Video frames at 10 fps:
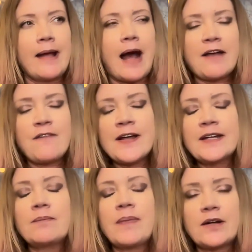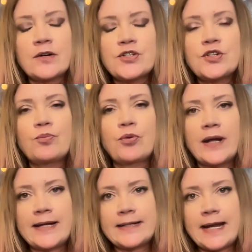I find it better to
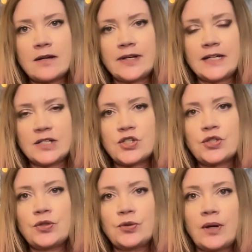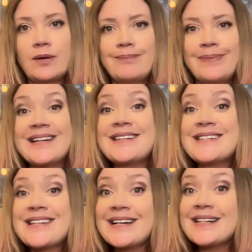break it down into
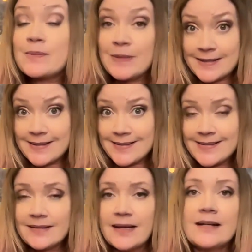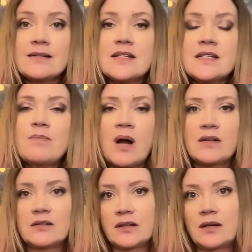bite-sized pieces and
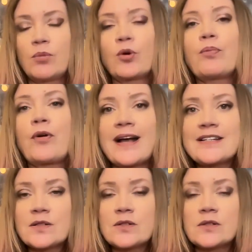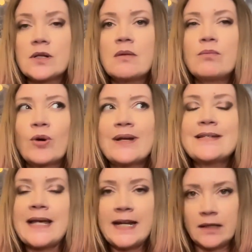smaller, more practical, more
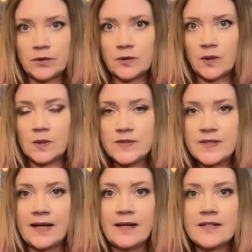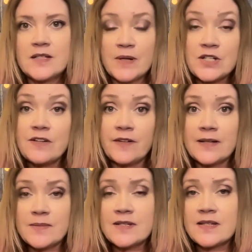attainable goals. And especially if it
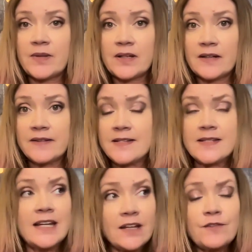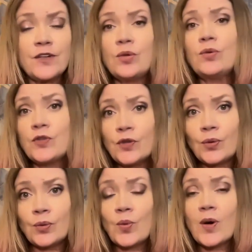comes to something like this, if you
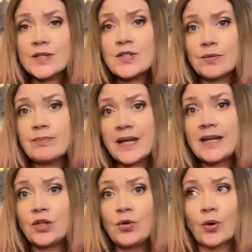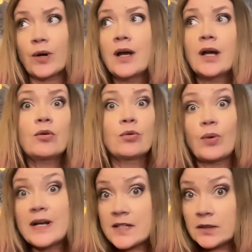do want to make your
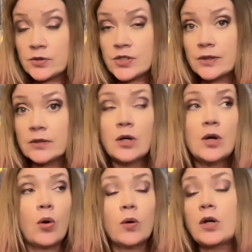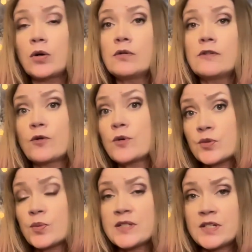resolution or goal for
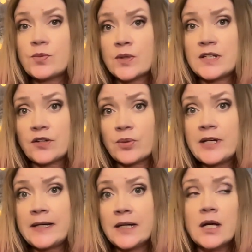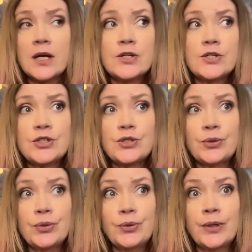2023
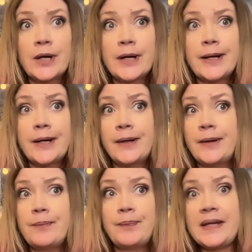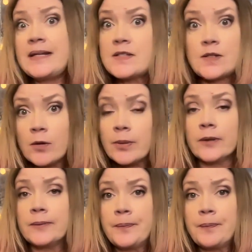to be
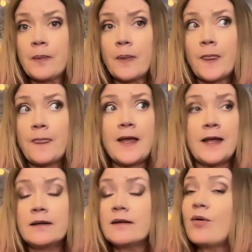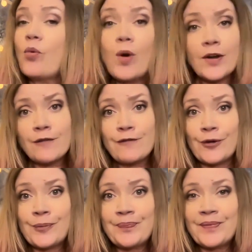sober, then
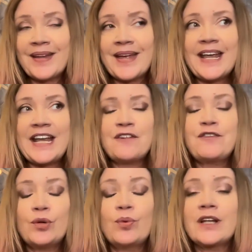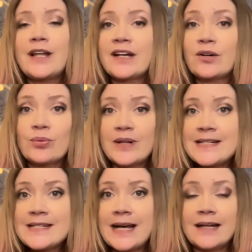wonderful. If you would like a
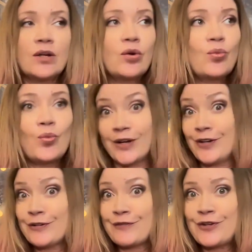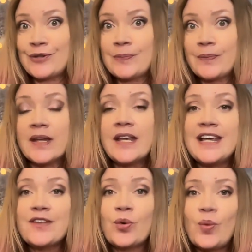reset, wonderful.
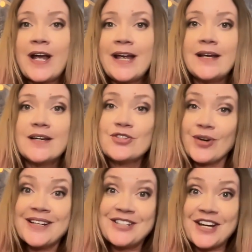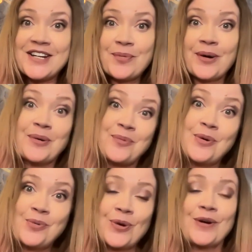Either way, dry January
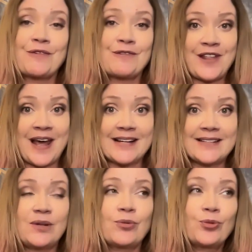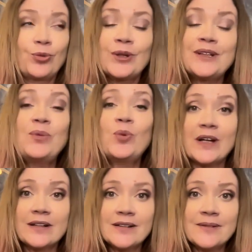will work for that. It really
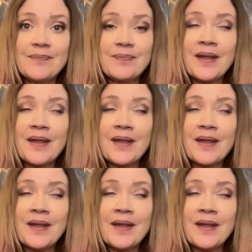will.